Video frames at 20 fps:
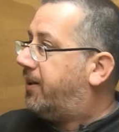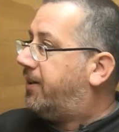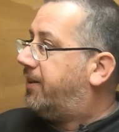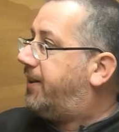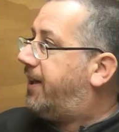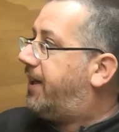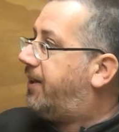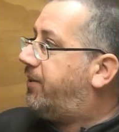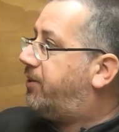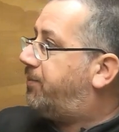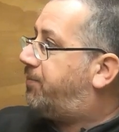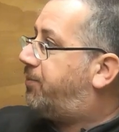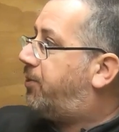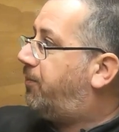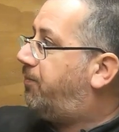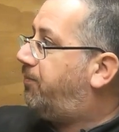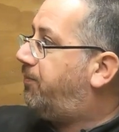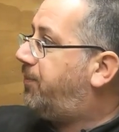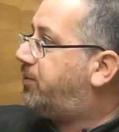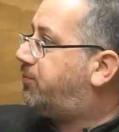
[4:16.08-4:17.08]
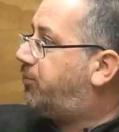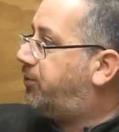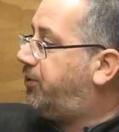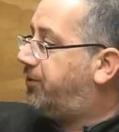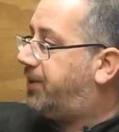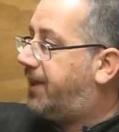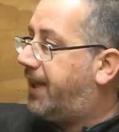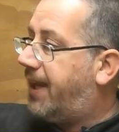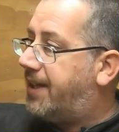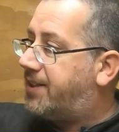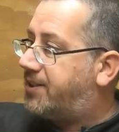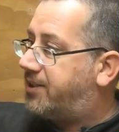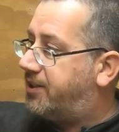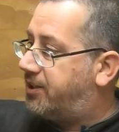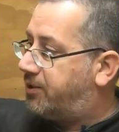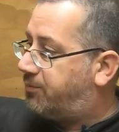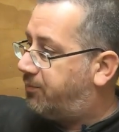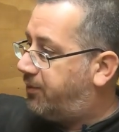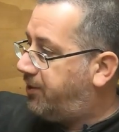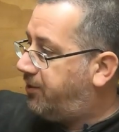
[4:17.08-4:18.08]
Now, the problem is what you get
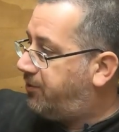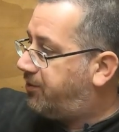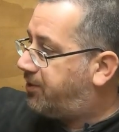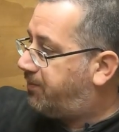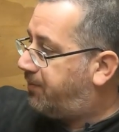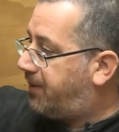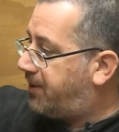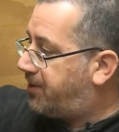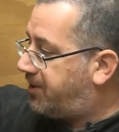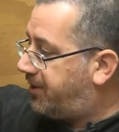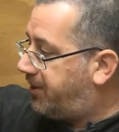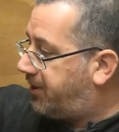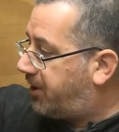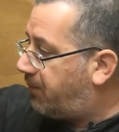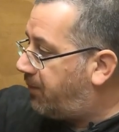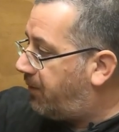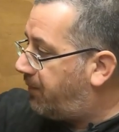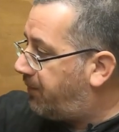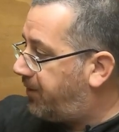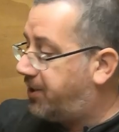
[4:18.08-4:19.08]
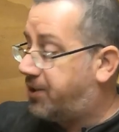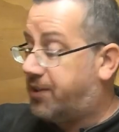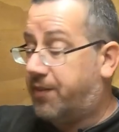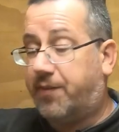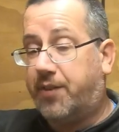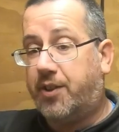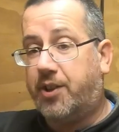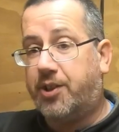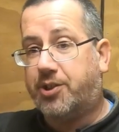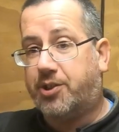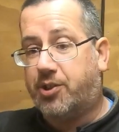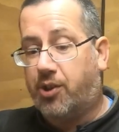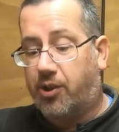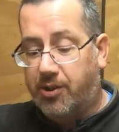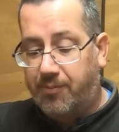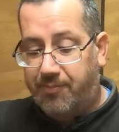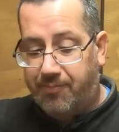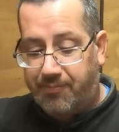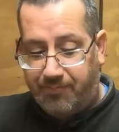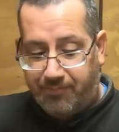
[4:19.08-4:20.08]
is when you especially go over this the first
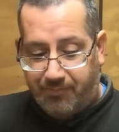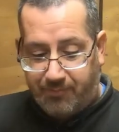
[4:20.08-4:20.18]
time,